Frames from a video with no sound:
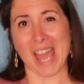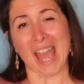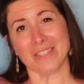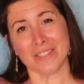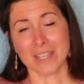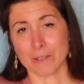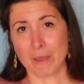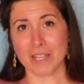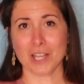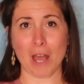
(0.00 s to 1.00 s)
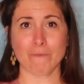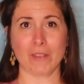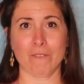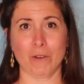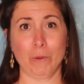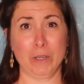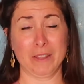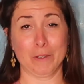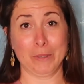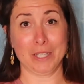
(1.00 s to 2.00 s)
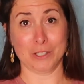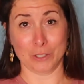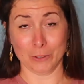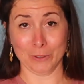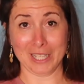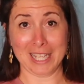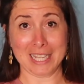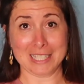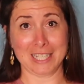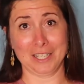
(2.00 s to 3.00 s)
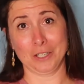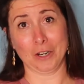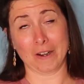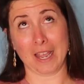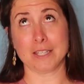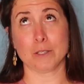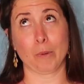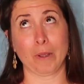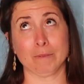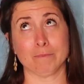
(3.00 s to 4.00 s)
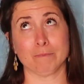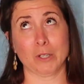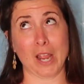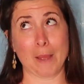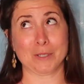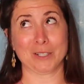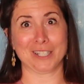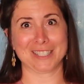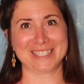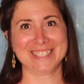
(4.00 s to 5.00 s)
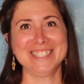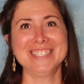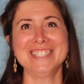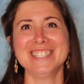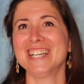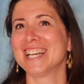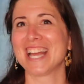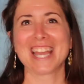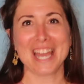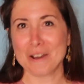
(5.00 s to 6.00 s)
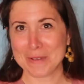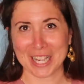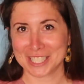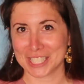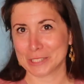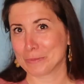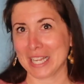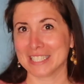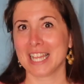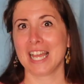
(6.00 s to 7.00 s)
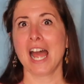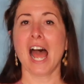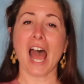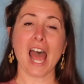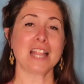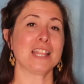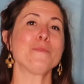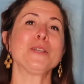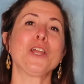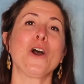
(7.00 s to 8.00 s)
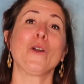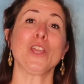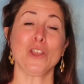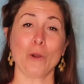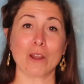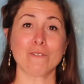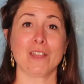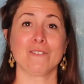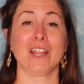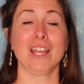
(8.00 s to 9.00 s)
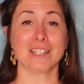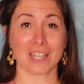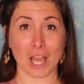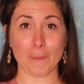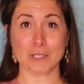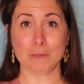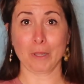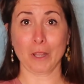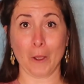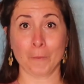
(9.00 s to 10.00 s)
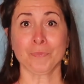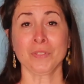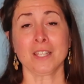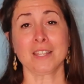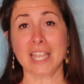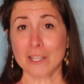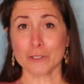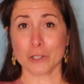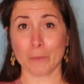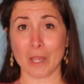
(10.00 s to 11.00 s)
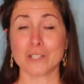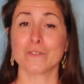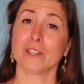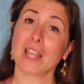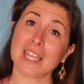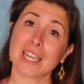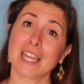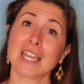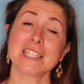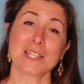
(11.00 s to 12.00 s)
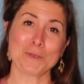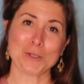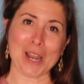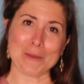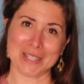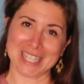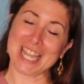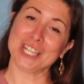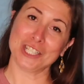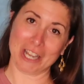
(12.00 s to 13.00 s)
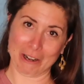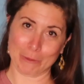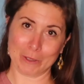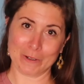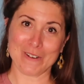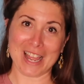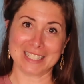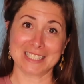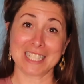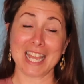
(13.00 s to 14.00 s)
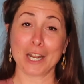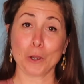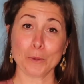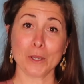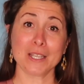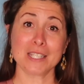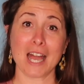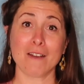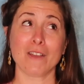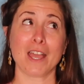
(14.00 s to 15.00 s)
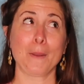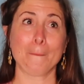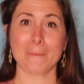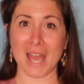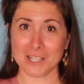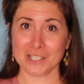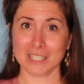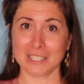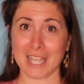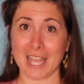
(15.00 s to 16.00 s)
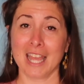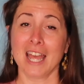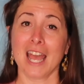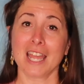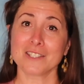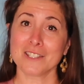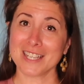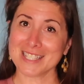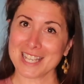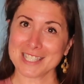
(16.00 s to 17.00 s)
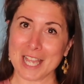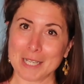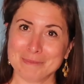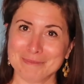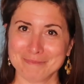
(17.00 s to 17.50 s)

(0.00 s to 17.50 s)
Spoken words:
I think my top favorite would either be Satu'li Canteen or Geyser Point or Captain Cook's. I can't pick just one. Let me know your favorite in the comments below. Thank you so much for liking, subscribing, and sharing with your friends. And I hope you guys have a magical day, and I'll see you guys next time.